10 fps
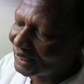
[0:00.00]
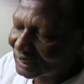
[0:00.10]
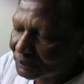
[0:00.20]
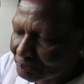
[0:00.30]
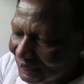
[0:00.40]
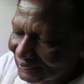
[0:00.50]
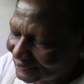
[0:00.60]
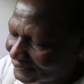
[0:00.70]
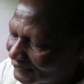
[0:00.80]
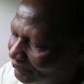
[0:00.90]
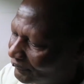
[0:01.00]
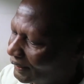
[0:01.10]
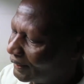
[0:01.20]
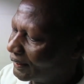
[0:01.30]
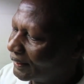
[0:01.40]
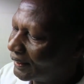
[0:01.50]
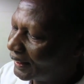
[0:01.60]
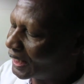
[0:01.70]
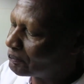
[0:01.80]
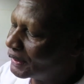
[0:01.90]
Each piece
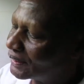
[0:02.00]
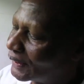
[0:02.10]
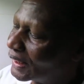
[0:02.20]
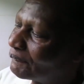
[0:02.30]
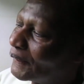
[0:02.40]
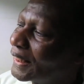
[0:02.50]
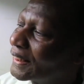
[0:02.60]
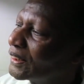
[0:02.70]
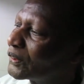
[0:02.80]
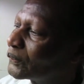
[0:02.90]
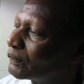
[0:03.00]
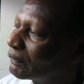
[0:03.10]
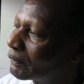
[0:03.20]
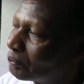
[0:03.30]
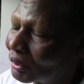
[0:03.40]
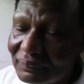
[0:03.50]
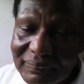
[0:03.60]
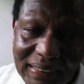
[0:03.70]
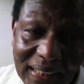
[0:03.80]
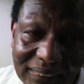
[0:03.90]
can be transferred into
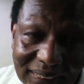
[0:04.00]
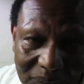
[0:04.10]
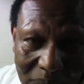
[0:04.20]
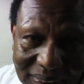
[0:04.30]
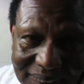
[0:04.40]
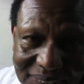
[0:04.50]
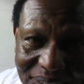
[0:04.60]
bottles like this one.